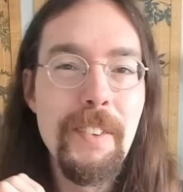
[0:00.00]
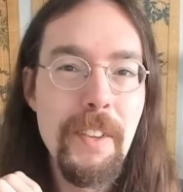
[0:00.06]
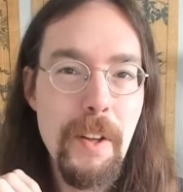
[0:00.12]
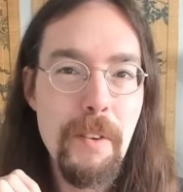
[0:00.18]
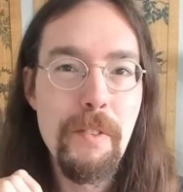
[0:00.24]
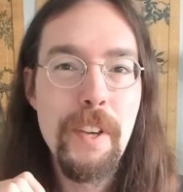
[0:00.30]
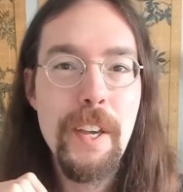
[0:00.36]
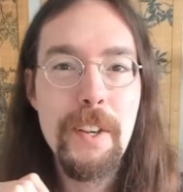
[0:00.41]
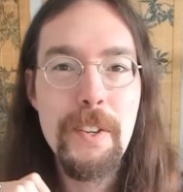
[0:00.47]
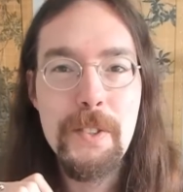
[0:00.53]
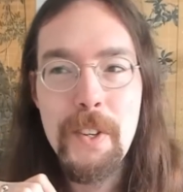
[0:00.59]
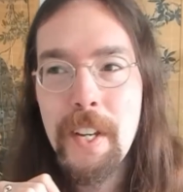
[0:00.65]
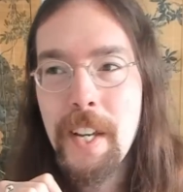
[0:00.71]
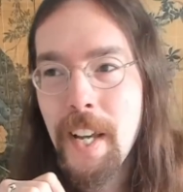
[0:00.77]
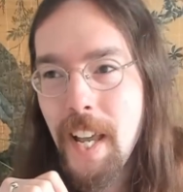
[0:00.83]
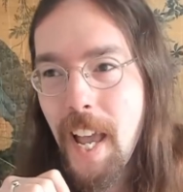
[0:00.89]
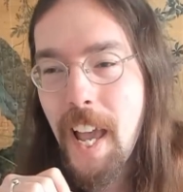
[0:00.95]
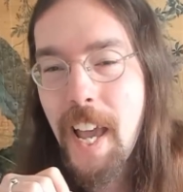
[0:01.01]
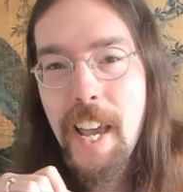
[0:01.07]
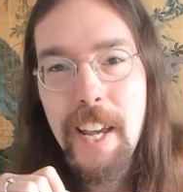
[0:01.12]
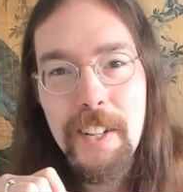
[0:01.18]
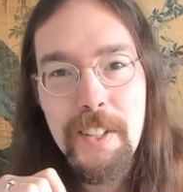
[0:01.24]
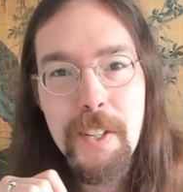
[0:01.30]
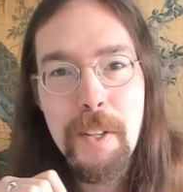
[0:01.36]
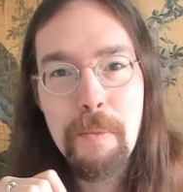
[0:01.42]
of his
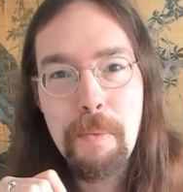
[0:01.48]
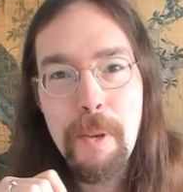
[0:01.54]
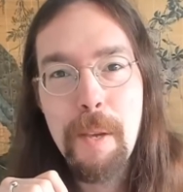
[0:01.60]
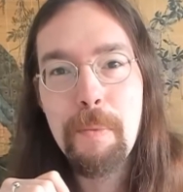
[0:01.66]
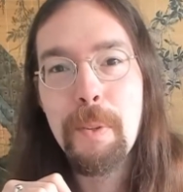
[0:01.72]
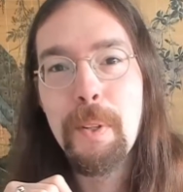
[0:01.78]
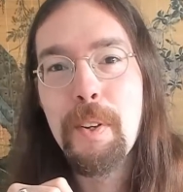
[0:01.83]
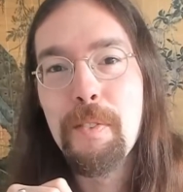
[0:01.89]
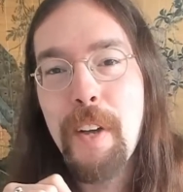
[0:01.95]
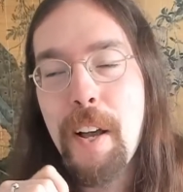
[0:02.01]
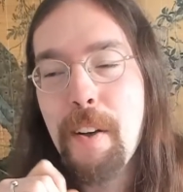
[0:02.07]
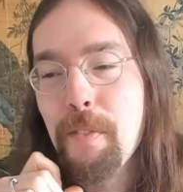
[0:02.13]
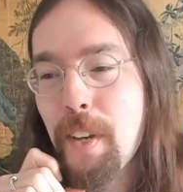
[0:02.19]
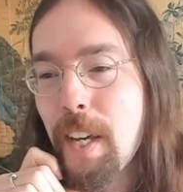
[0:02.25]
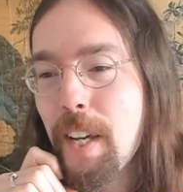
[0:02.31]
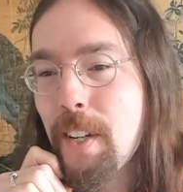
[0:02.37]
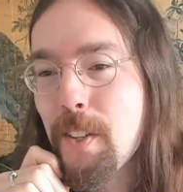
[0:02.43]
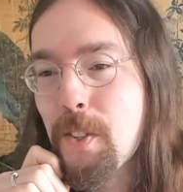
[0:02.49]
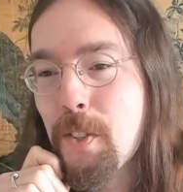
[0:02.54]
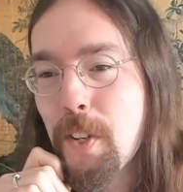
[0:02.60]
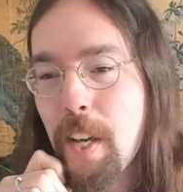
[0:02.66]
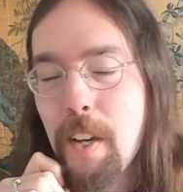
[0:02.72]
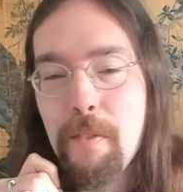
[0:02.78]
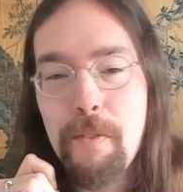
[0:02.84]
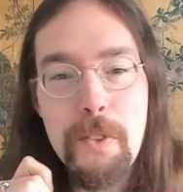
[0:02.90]
aid to the people of
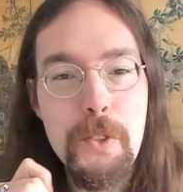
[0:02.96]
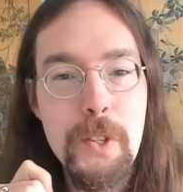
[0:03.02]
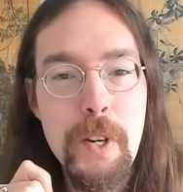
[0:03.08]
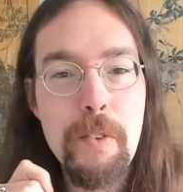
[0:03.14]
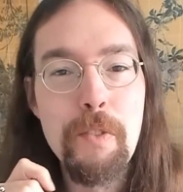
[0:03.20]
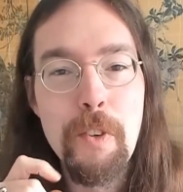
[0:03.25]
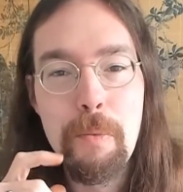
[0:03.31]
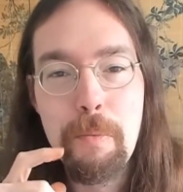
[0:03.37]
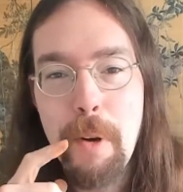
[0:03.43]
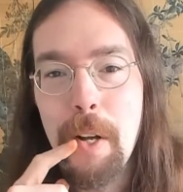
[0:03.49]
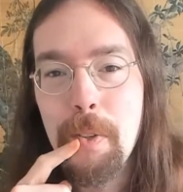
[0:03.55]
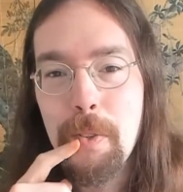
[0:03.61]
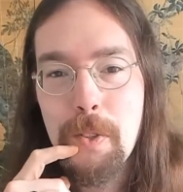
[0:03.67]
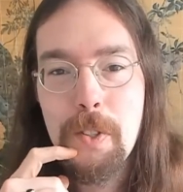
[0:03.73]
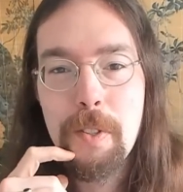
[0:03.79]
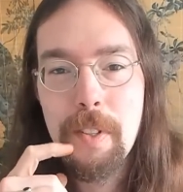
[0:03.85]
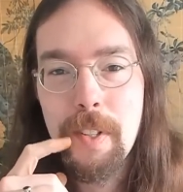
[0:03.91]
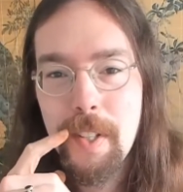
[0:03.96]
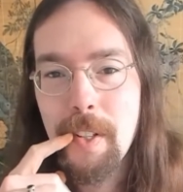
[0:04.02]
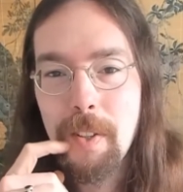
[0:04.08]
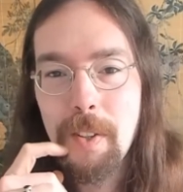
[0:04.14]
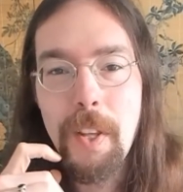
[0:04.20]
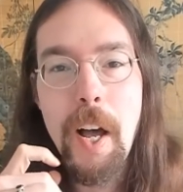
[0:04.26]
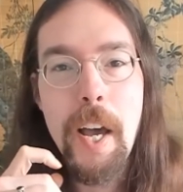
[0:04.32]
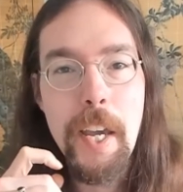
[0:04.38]
Afghanistan for several months, uh,
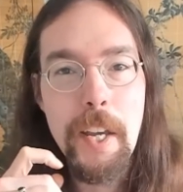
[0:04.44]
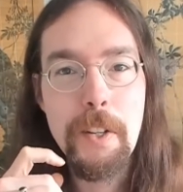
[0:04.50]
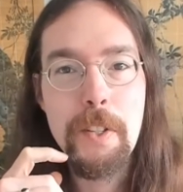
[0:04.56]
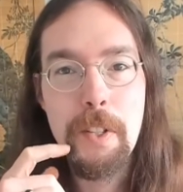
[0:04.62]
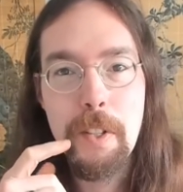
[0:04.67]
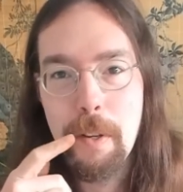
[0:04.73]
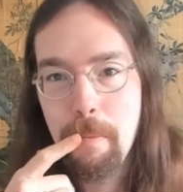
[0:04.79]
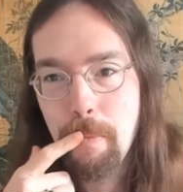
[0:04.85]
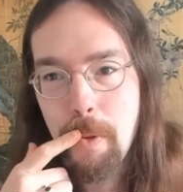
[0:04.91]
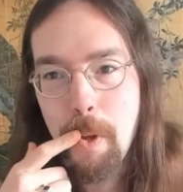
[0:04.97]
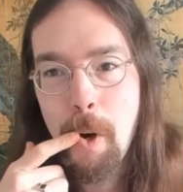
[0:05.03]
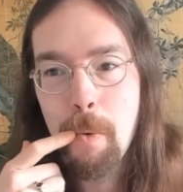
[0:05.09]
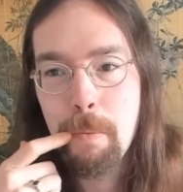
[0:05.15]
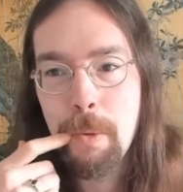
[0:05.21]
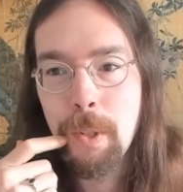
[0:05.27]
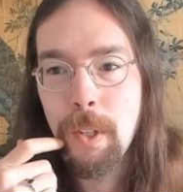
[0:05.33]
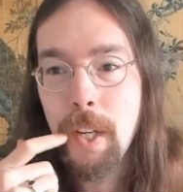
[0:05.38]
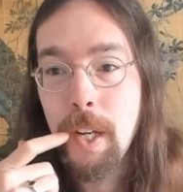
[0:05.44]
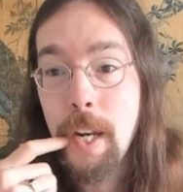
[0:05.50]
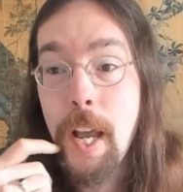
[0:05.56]
lying to them openly.